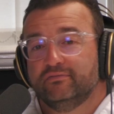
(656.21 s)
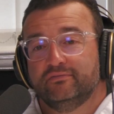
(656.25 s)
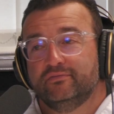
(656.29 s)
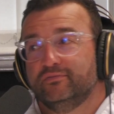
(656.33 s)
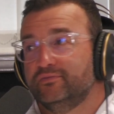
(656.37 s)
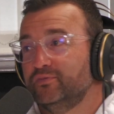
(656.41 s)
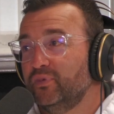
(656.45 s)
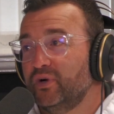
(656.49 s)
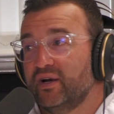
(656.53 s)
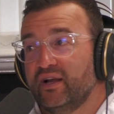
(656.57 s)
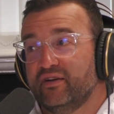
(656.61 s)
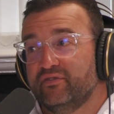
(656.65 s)

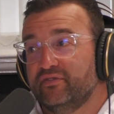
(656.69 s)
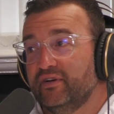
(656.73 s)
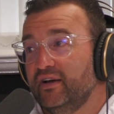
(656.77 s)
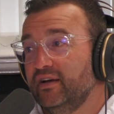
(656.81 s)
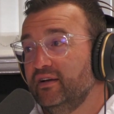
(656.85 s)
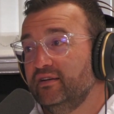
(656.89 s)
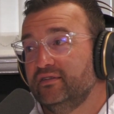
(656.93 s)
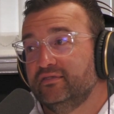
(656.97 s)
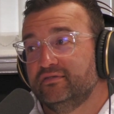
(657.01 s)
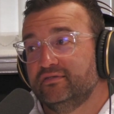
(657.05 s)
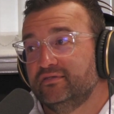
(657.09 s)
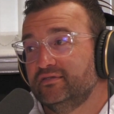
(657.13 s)
whatever,
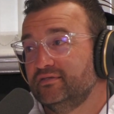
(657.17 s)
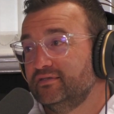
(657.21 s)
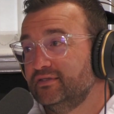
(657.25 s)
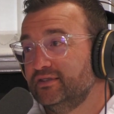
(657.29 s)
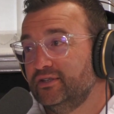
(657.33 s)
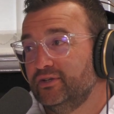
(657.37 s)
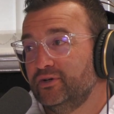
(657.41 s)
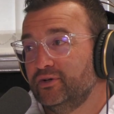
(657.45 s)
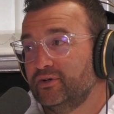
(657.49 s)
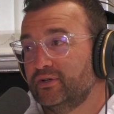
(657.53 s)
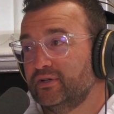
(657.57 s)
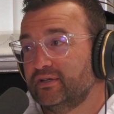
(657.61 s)
you
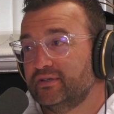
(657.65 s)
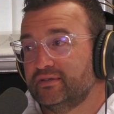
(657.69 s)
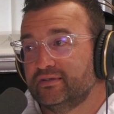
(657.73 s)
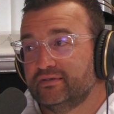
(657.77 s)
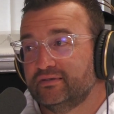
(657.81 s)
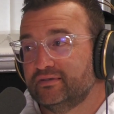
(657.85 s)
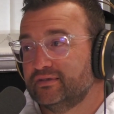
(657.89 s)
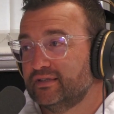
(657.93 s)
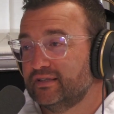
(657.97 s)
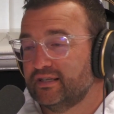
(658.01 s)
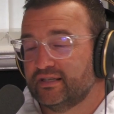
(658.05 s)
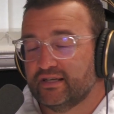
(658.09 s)
know,
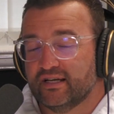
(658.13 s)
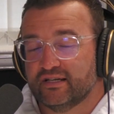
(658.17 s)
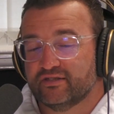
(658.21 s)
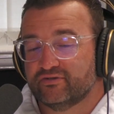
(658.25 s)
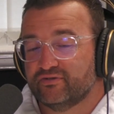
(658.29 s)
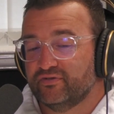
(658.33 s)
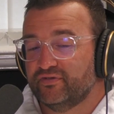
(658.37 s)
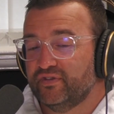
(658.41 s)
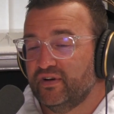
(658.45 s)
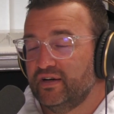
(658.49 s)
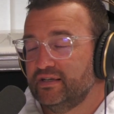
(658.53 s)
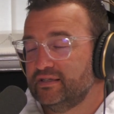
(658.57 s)

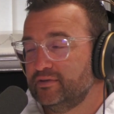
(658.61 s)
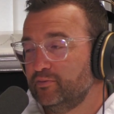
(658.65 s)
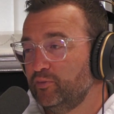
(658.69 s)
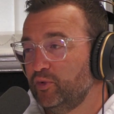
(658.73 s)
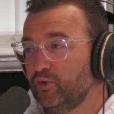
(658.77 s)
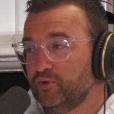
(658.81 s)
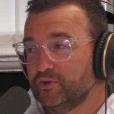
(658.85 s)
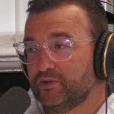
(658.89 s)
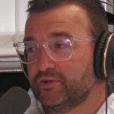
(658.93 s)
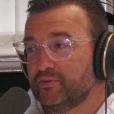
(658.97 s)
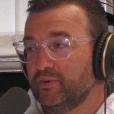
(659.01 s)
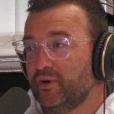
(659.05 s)
catastrophizing,
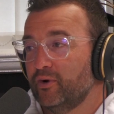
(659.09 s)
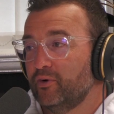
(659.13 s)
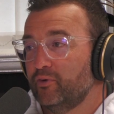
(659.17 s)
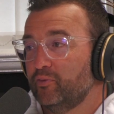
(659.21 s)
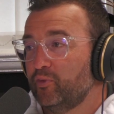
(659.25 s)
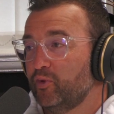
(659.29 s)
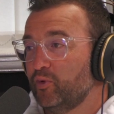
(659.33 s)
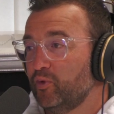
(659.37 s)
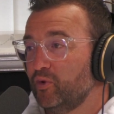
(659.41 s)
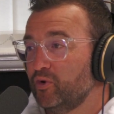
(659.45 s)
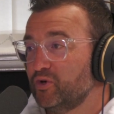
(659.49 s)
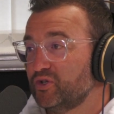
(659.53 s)
blowing something out of
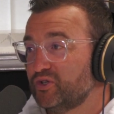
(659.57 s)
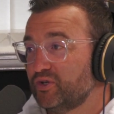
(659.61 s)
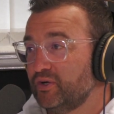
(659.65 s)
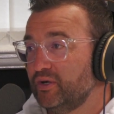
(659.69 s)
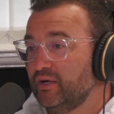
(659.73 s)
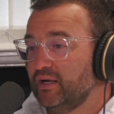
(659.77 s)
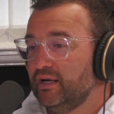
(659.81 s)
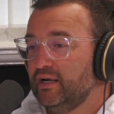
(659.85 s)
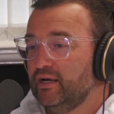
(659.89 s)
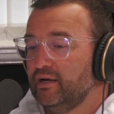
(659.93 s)
proportion.